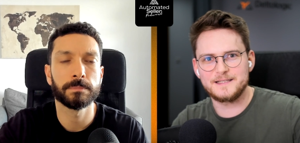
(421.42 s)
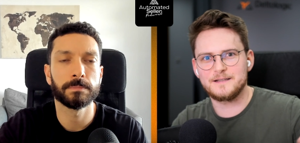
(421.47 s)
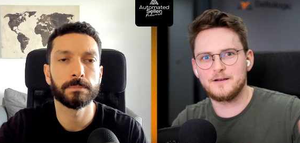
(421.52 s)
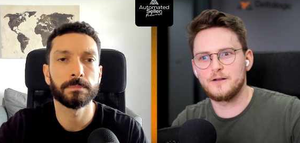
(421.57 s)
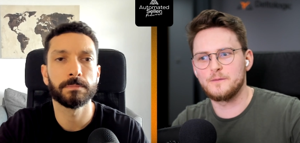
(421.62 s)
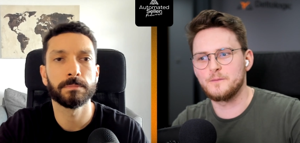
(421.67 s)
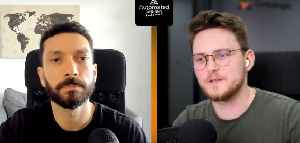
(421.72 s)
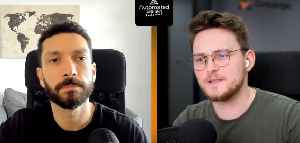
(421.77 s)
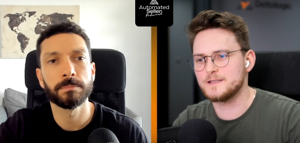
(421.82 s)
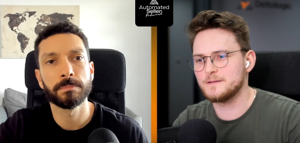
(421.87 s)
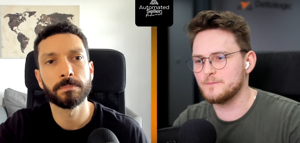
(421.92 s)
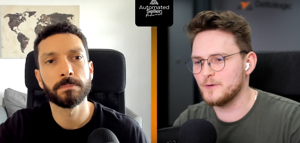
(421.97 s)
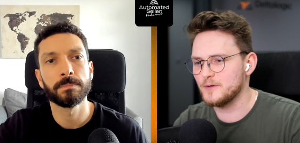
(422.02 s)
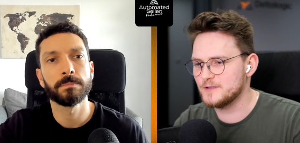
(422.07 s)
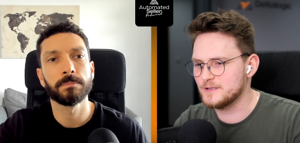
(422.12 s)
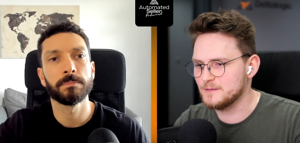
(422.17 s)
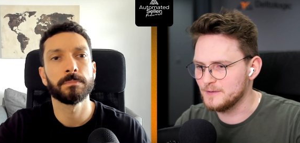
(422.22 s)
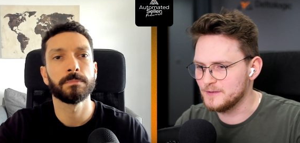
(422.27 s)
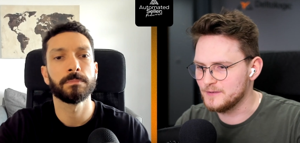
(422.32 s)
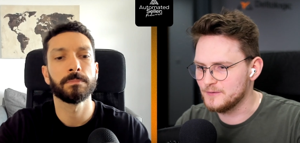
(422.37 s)
Speaker 1: almost
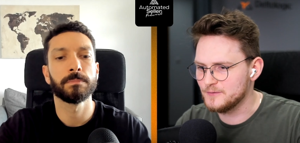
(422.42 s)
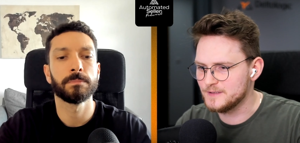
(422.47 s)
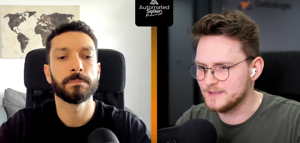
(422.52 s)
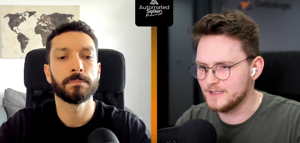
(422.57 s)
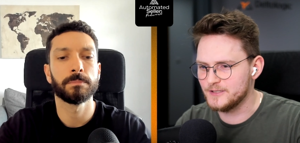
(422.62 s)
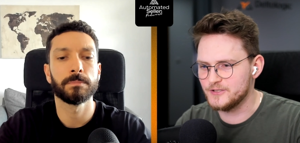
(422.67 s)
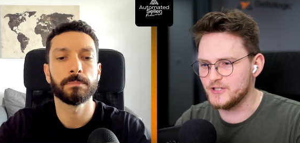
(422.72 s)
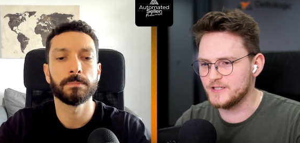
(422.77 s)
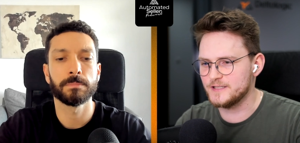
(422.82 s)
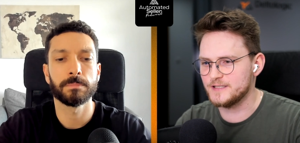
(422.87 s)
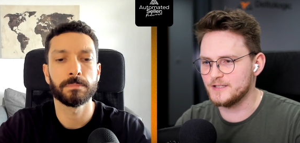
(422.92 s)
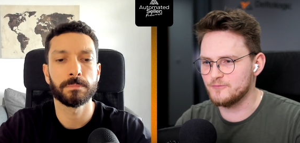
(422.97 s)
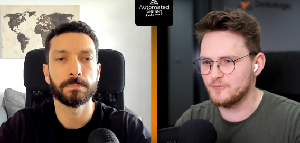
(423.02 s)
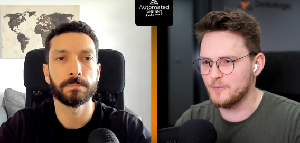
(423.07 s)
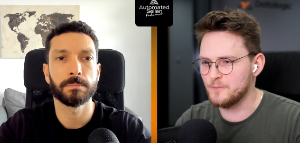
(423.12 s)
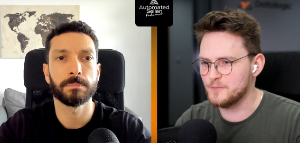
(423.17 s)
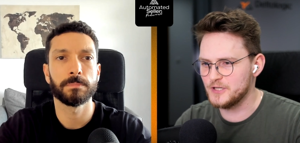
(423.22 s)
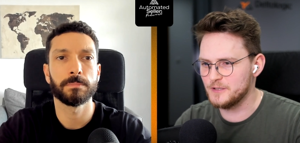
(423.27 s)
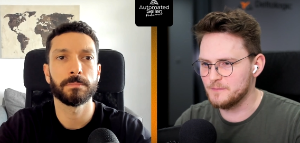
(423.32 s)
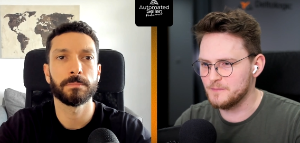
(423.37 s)
impossible to start just a
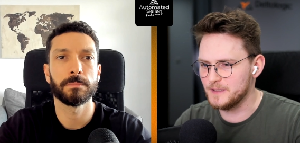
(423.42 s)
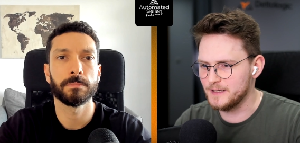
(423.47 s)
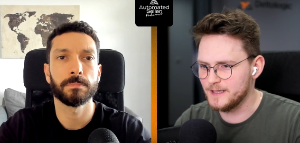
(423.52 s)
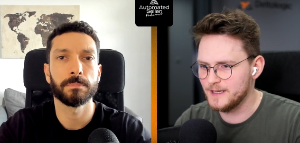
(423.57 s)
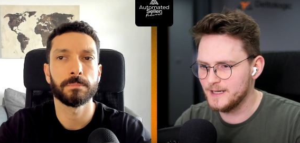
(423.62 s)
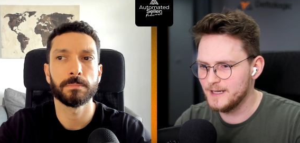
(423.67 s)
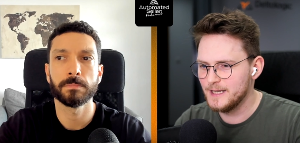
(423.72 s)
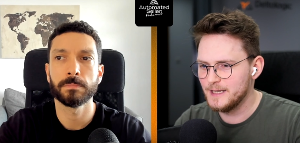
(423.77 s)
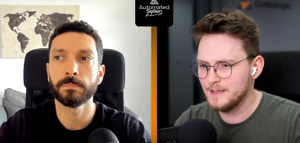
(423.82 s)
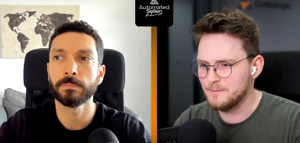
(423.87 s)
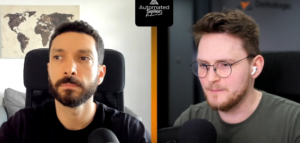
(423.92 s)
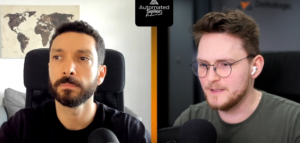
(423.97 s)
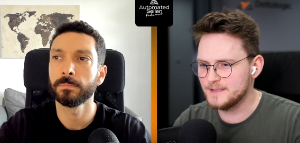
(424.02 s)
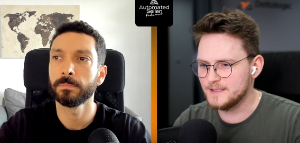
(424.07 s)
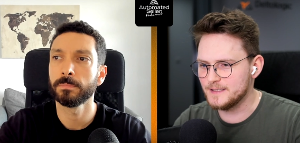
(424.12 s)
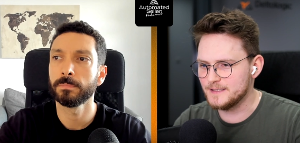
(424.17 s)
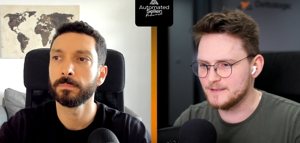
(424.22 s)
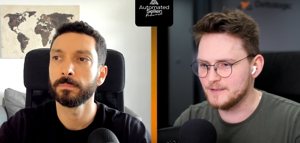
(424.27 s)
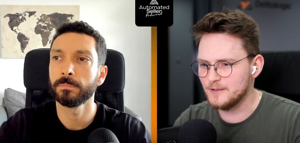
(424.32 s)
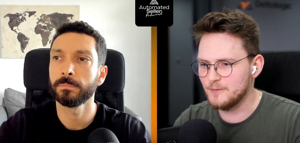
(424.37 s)
drop shipping
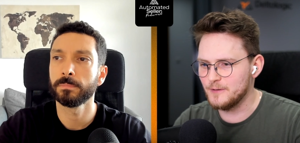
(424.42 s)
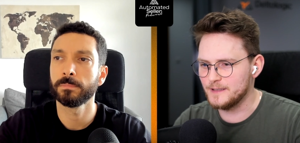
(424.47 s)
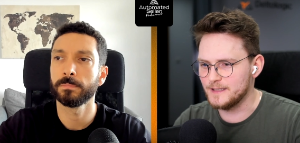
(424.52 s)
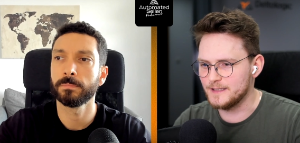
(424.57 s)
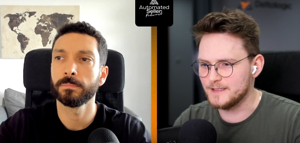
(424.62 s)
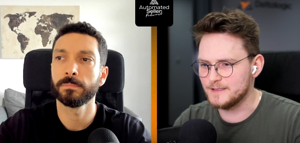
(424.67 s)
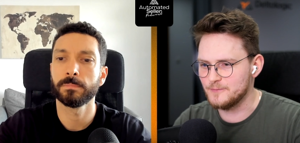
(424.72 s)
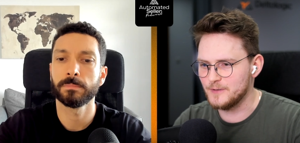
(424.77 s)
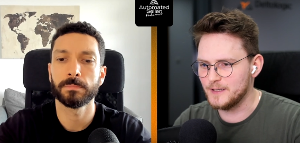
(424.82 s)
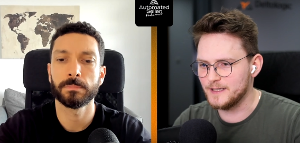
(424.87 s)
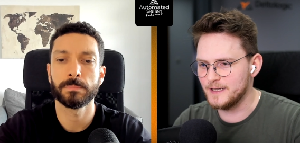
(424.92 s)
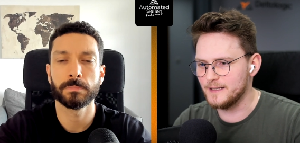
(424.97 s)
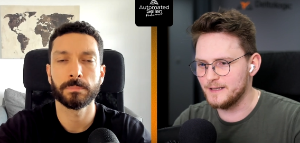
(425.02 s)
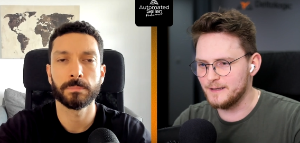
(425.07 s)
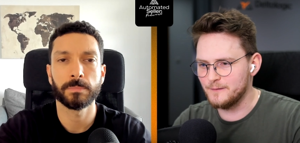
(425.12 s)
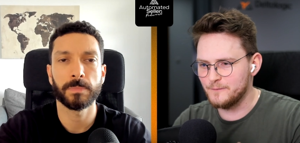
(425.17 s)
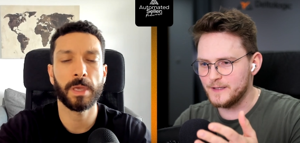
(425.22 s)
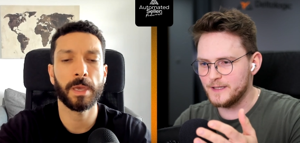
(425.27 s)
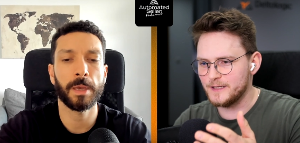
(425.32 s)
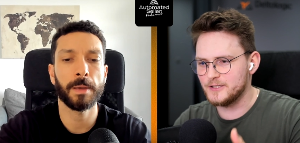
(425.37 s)
business nowadays right and
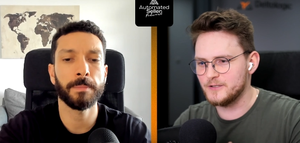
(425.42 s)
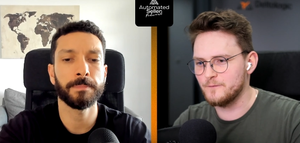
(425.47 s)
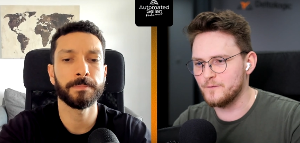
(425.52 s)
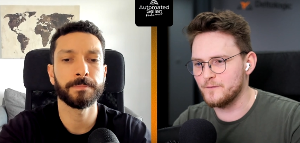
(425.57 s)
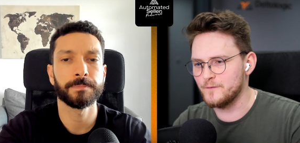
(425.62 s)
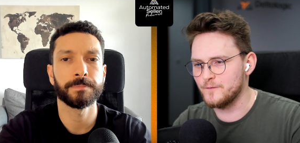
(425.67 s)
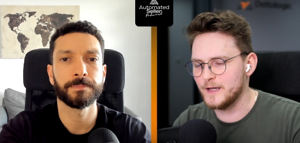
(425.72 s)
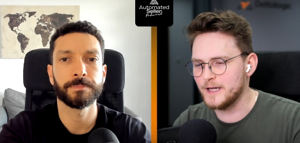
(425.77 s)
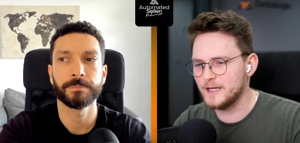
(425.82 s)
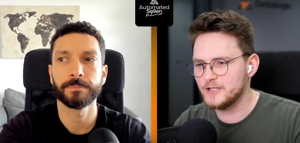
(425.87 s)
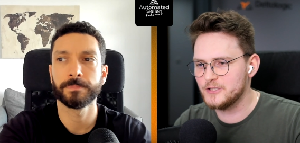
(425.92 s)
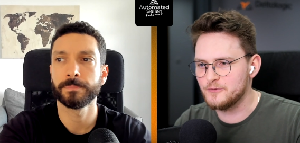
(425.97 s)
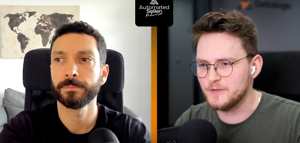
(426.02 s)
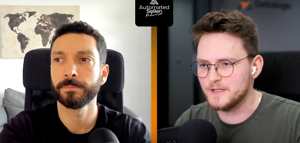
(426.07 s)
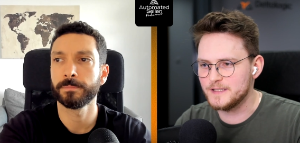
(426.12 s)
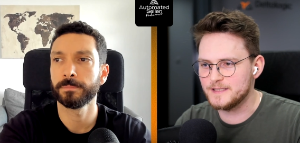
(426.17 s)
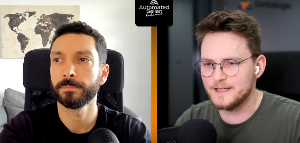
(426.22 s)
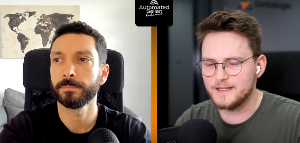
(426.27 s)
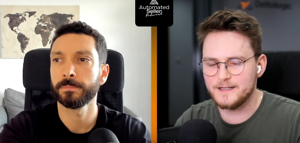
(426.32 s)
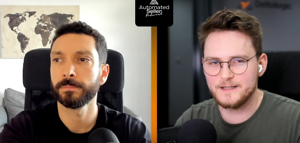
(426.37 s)
if the yeah.
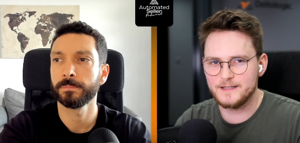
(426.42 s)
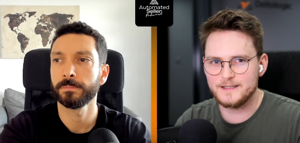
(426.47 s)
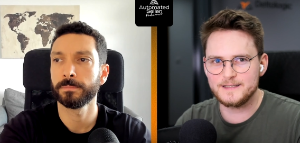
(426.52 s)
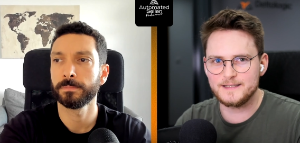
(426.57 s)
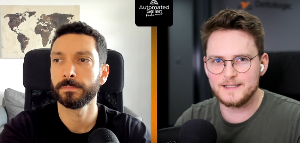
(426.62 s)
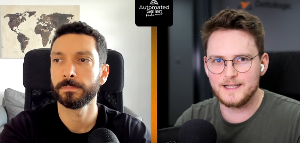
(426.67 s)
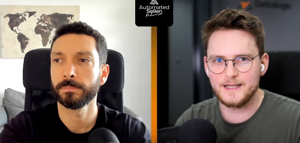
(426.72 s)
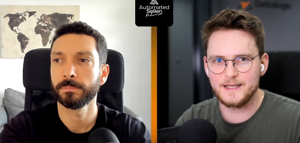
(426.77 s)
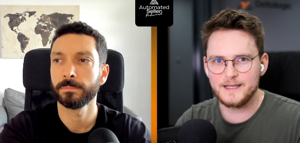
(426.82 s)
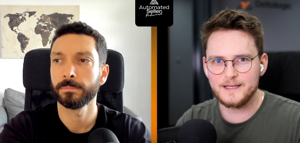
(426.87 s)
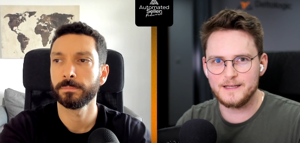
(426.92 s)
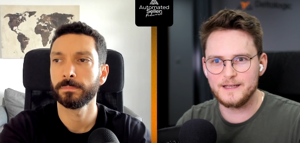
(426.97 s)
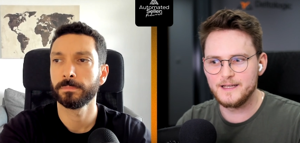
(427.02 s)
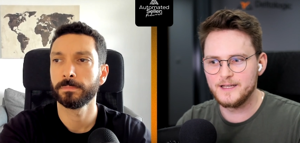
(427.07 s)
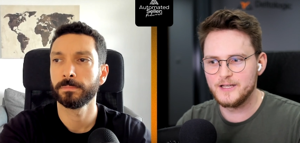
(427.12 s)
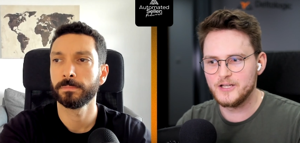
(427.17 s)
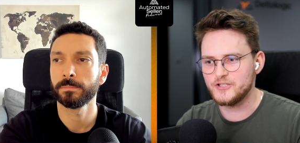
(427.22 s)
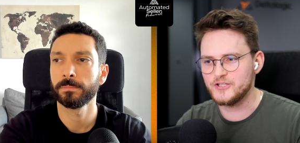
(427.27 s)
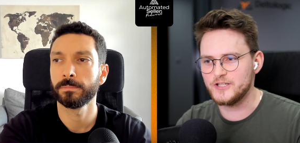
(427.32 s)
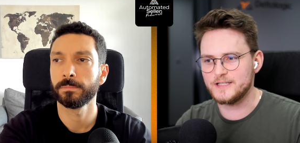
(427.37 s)
factories are selling
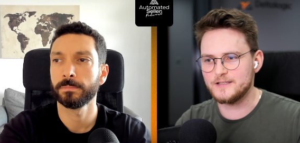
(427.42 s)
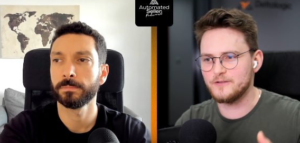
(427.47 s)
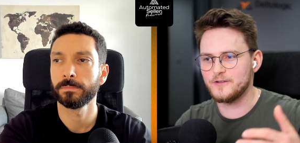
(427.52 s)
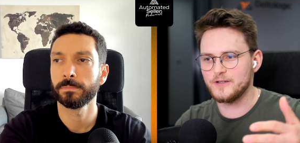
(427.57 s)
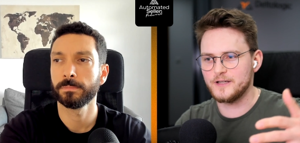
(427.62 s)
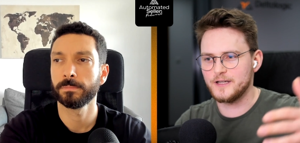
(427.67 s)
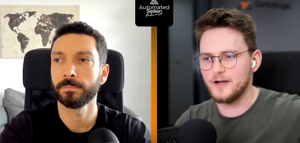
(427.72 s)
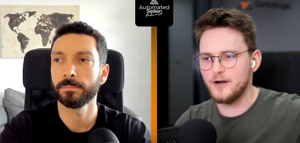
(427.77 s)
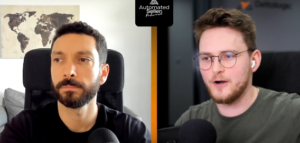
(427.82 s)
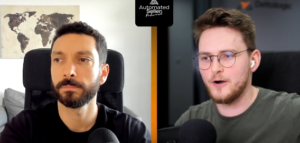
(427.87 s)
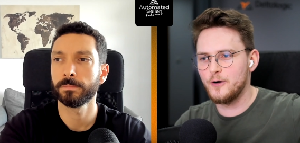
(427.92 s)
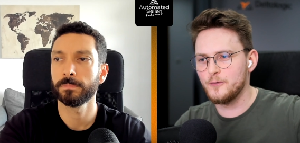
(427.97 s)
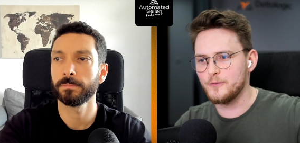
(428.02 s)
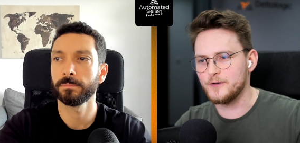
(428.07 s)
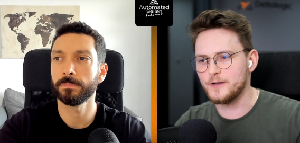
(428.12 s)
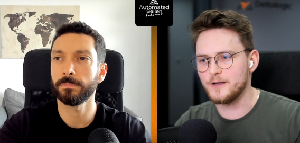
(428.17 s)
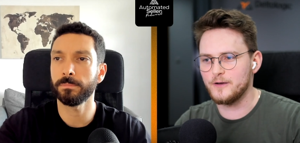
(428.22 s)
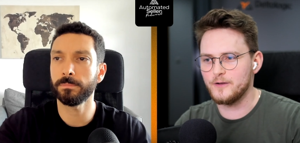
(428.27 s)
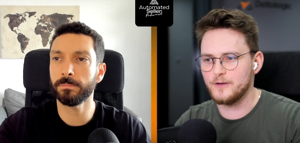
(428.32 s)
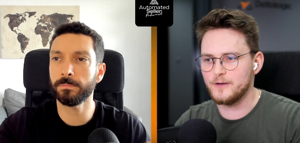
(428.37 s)
just on their own
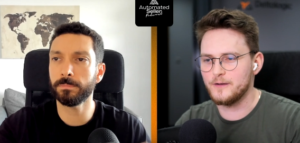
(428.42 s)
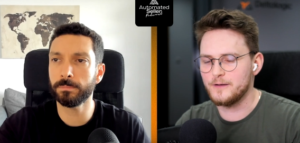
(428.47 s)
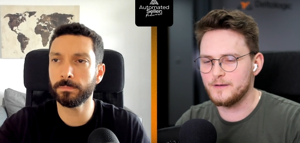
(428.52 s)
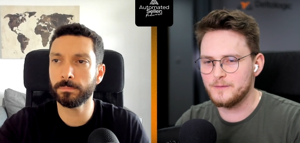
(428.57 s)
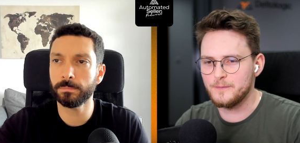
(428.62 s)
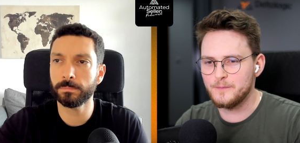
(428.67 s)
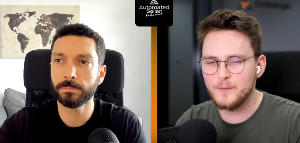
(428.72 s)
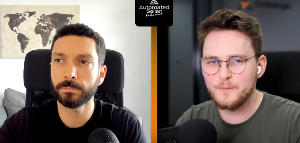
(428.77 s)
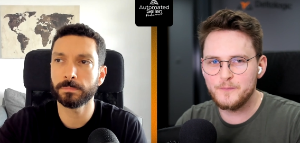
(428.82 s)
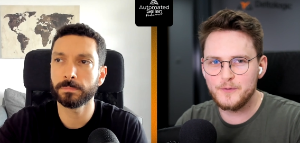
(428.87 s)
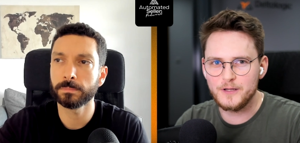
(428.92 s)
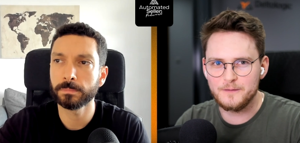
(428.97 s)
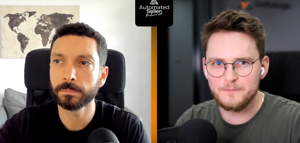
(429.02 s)
on, on popular